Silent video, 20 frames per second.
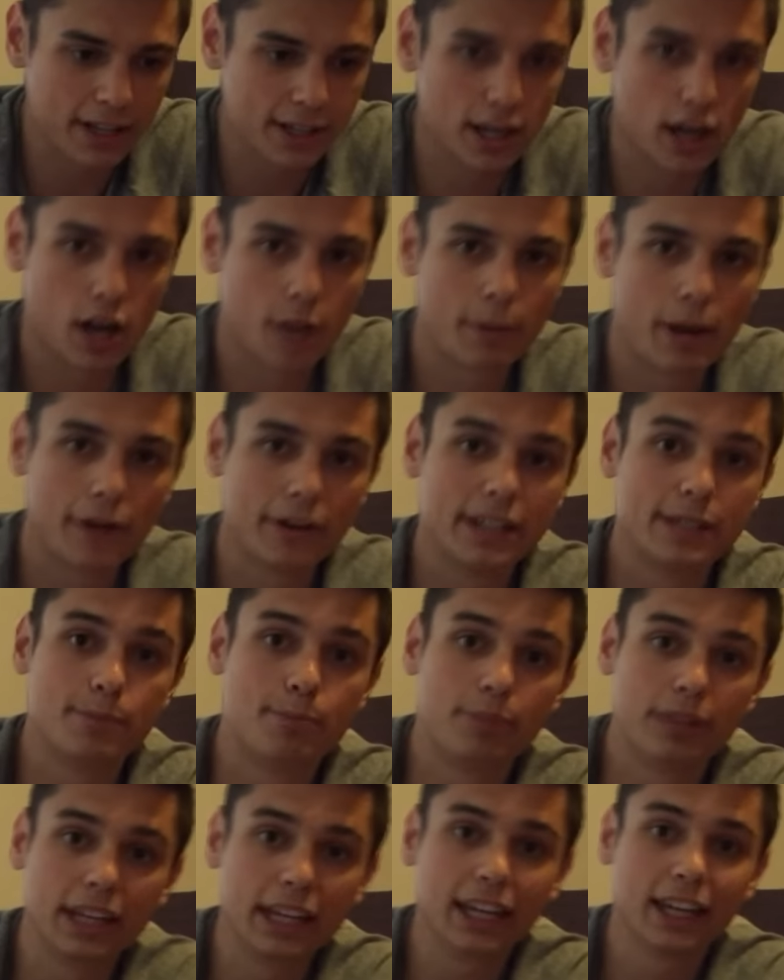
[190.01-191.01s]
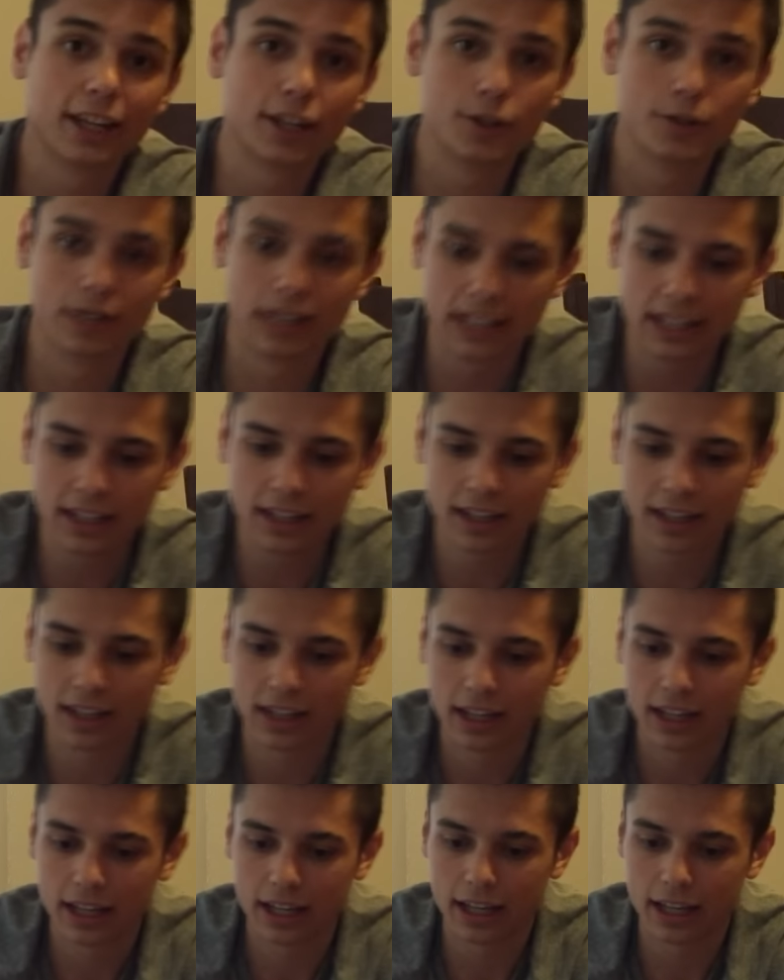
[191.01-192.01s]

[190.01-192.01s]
to talk about is being unique